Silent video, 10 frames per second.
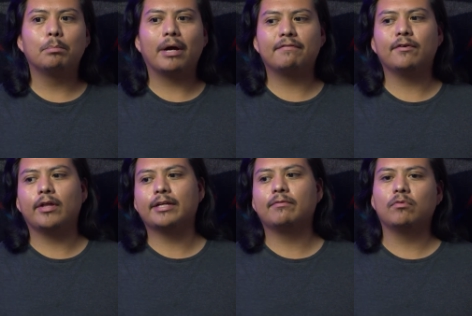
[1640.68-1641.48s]
But I felt
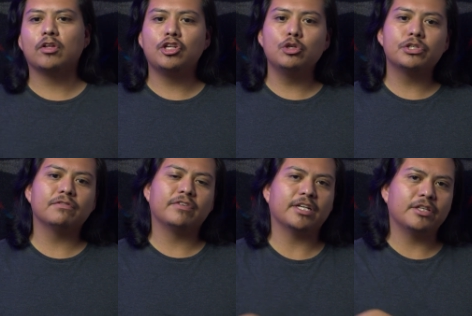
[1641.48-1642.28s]
like the use
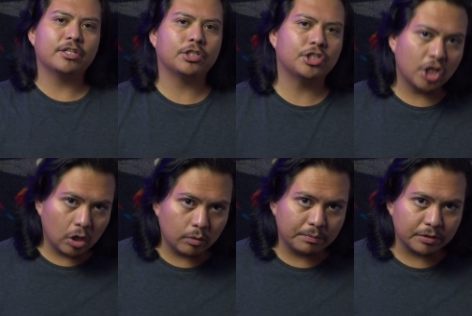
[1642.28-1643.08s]
of it in this
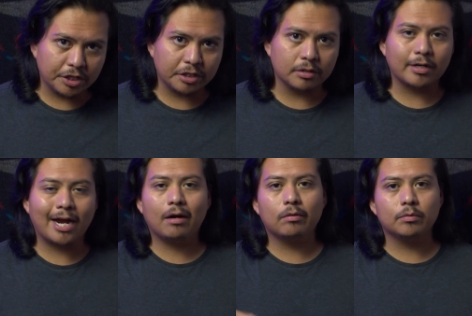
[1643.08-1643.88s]
show in particular,
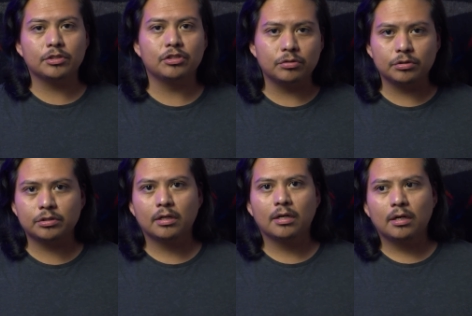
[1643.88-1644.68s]
how it was
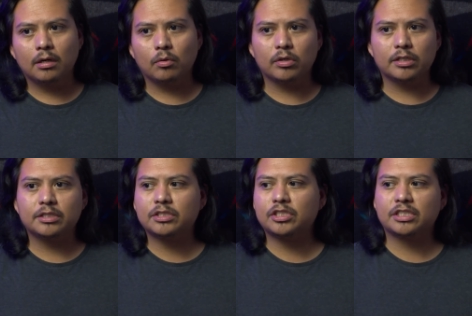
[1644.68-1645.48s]
used,
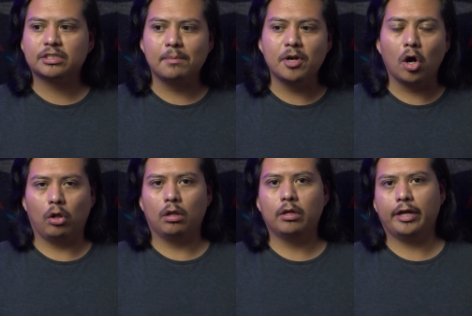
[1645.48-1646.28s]
was just
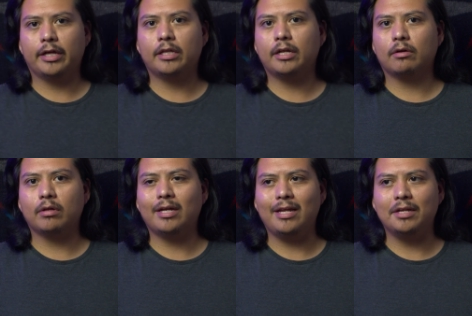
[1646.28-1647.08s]
null. It didn't
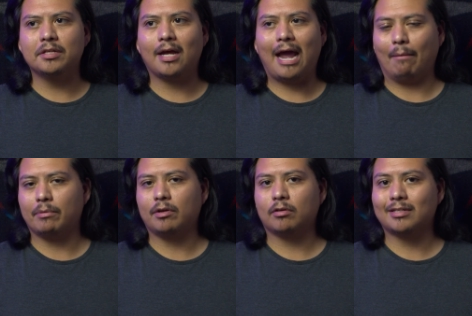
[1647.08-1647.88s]
really need to
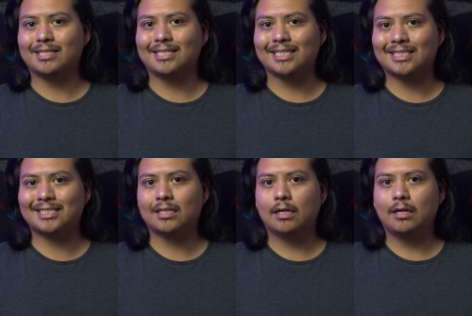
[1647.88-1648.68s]
happen or
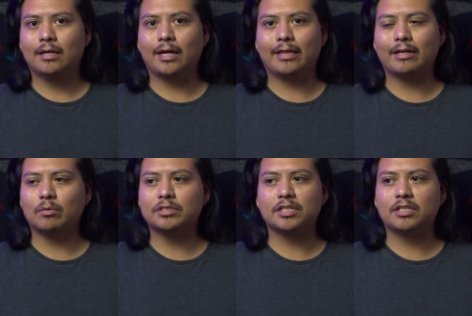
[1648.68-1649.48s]
exist. I think
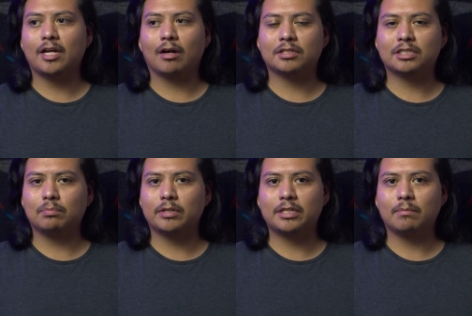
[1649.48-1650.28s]
it was just there
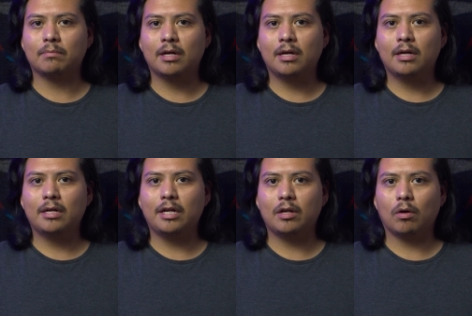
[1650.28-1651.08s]
simply to,
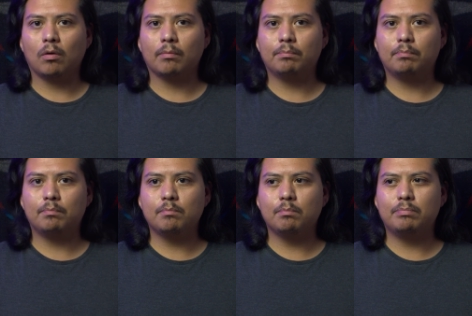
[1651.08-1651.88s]
you know,
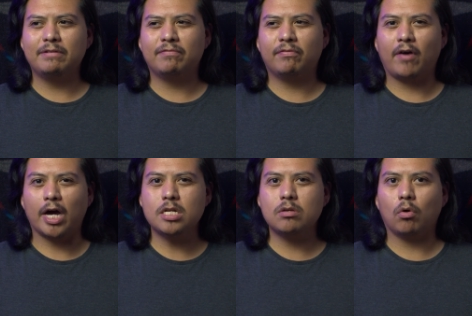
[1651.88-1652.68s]
be
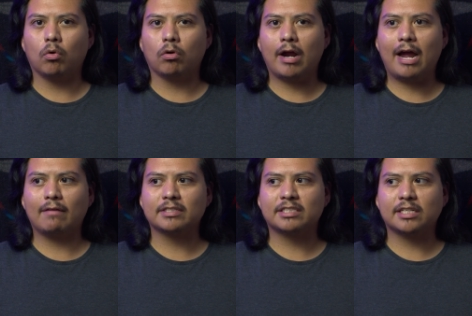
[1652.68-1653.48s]
fun or
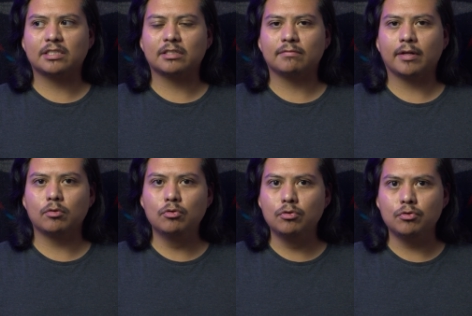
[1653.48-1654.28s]
have a sense of, like,
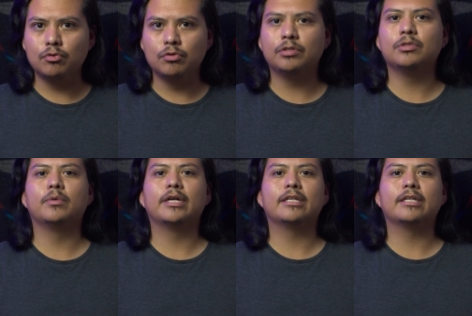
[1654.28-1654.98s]
ooh, to